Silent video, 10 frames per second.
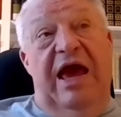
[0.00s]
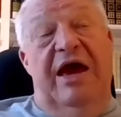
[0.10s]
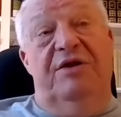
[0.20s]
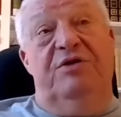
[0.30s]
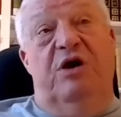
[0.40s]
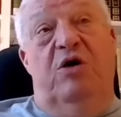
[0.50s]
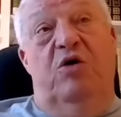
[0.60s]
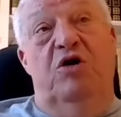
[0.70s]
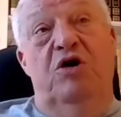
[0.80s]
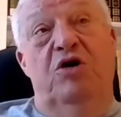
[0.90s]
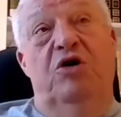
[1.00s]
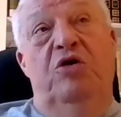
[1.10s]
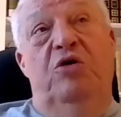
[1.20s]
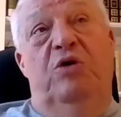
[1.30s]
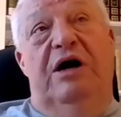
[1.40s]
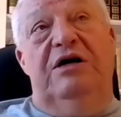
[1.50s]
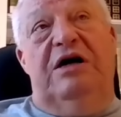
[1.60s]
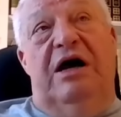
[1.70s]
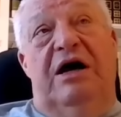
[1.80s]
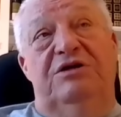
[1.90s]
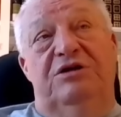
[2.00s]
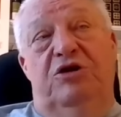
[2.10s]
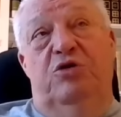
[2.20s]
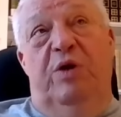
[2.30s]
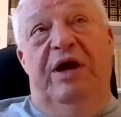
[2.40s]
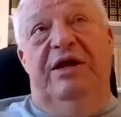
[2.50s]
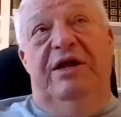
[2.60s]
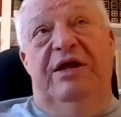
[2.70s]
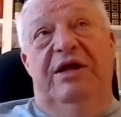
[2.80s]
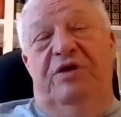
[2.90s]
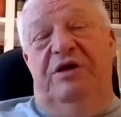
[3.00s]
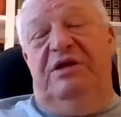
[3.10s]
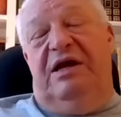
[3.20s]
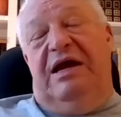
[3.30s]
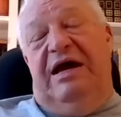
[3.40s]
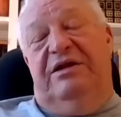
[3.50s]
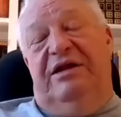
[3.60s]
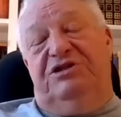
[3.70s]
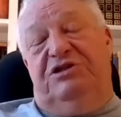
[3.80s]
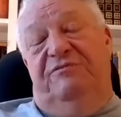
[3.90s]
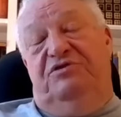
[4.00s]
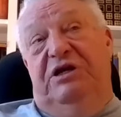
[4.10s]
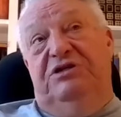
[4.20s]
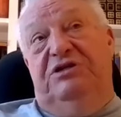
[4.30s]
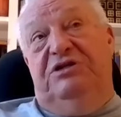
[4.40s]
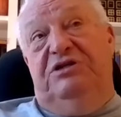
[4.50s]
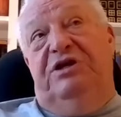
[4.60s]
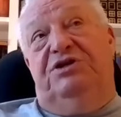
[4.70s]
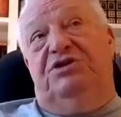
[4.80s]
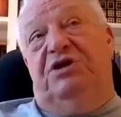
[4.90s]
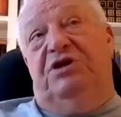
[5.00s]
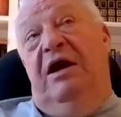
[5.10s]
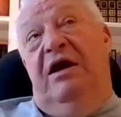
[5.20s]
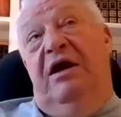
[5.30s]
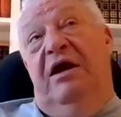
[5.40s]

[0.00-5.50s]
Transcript: and you read it within the context of Jesus' teaching,